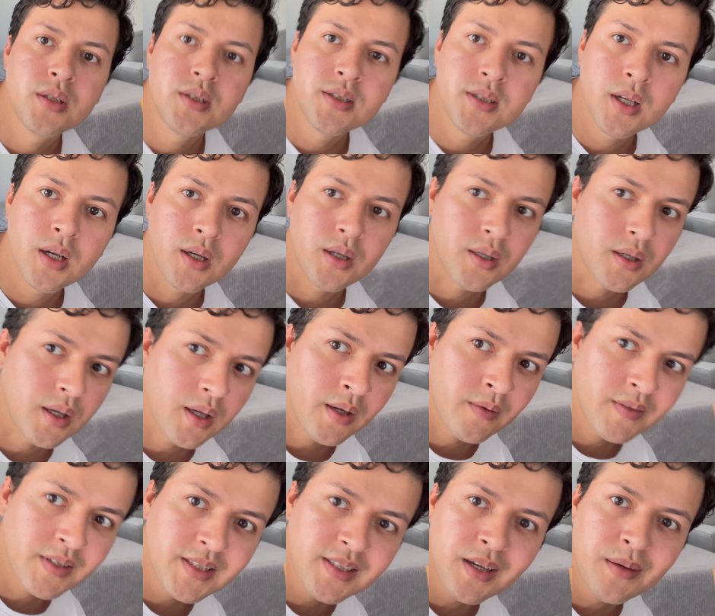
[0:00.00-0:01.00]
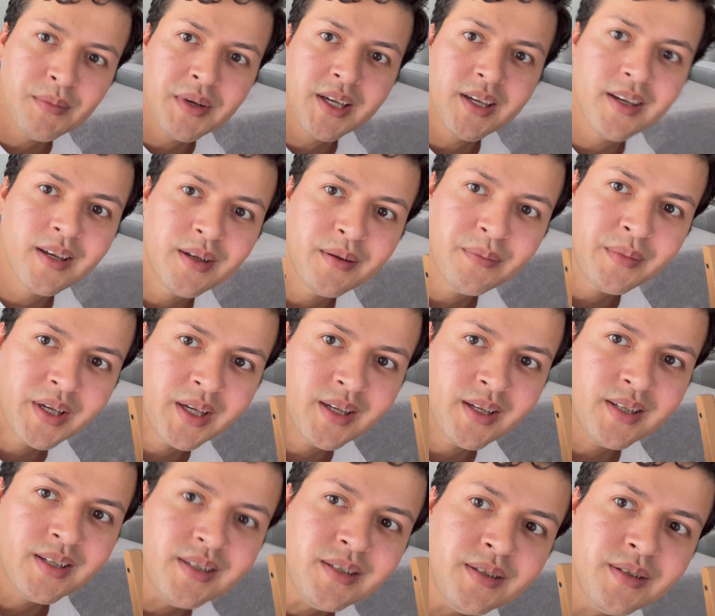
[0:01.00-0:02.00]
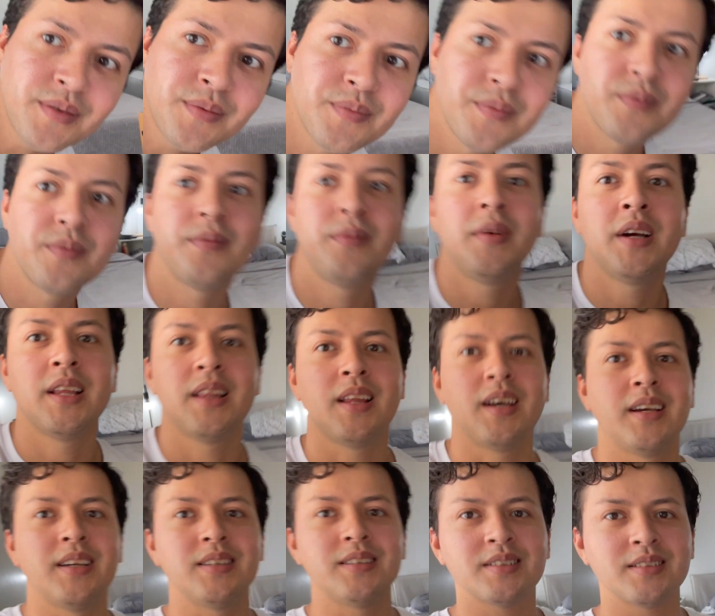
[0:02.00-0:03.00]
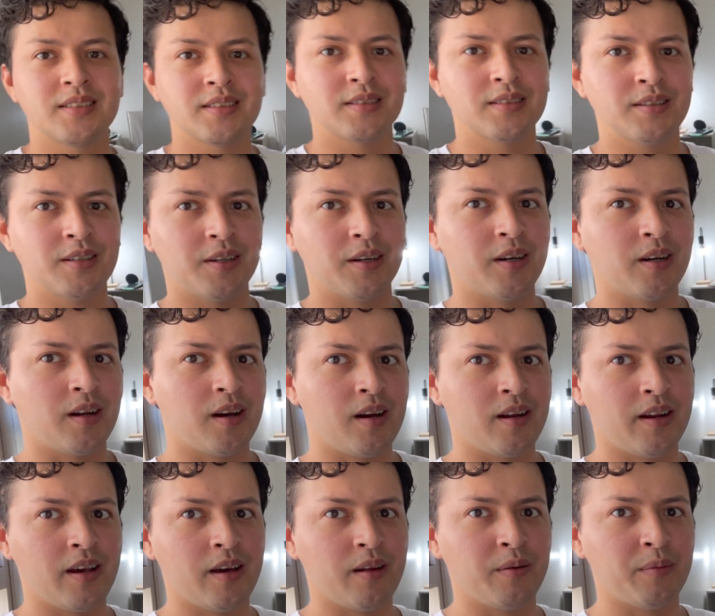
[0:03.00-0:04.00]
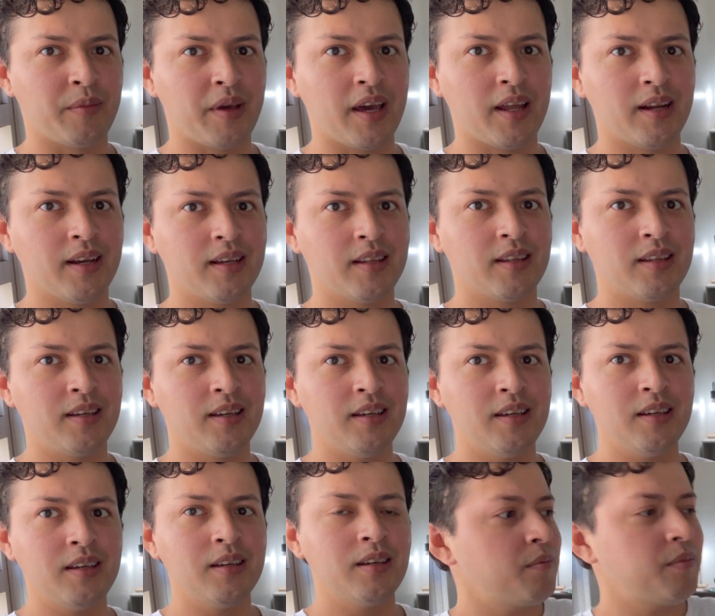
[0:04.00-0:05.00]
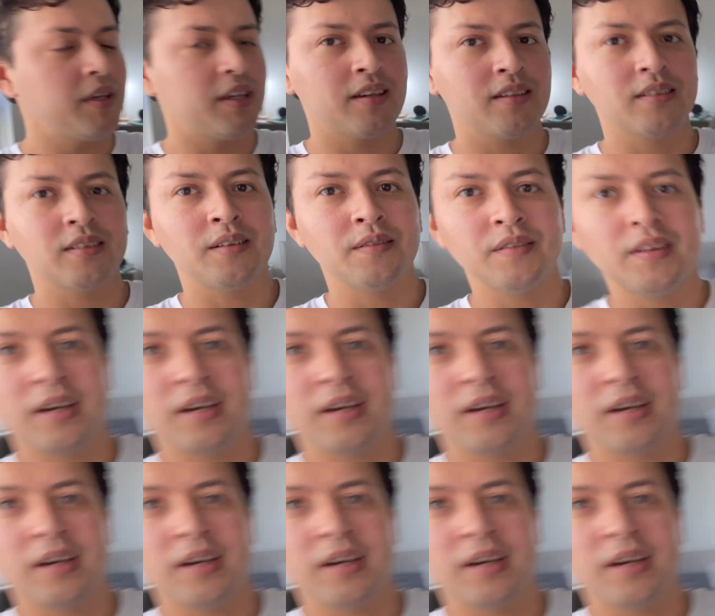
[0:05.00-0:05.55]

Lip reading: So every time I come in, my lights turn on automatically because of